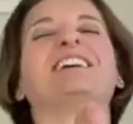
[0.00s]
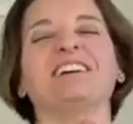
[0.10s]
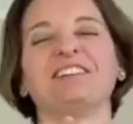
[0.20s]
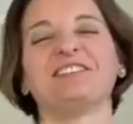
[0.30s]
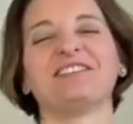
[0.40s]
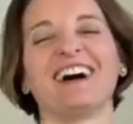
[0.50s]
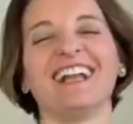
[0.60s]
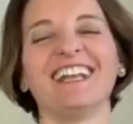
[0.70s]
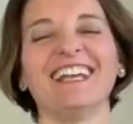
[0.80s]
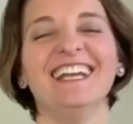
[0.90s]
so
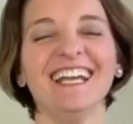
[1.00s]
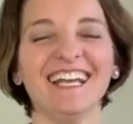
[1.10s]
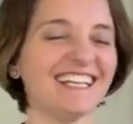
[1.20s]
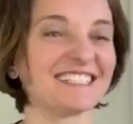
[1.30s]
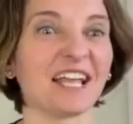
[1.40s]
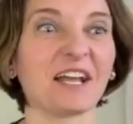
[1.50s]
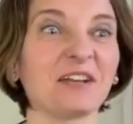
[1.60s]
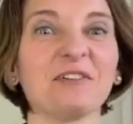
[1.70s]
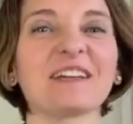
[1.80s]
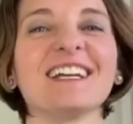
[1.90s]
funny. He's like
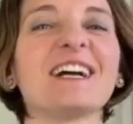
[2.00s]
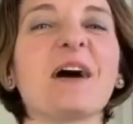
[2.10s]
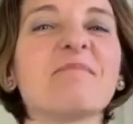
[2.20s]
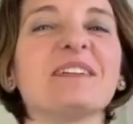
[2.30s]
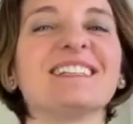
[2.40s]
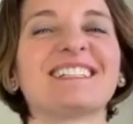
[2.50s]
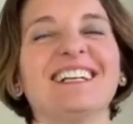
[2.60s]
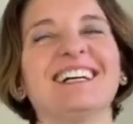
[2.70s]
looking up his.